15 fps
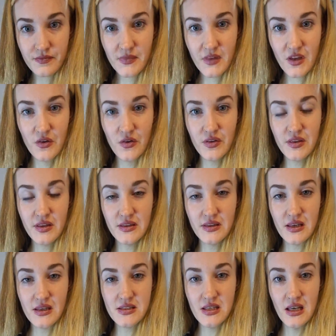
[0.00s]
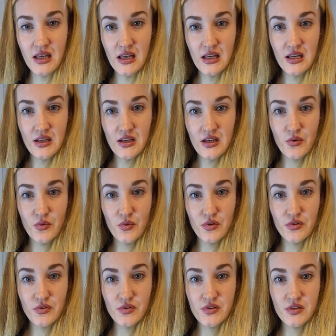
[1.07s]
I think there's, we will do
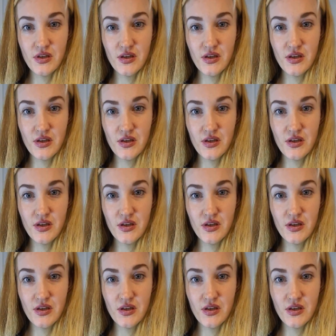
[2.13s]
this.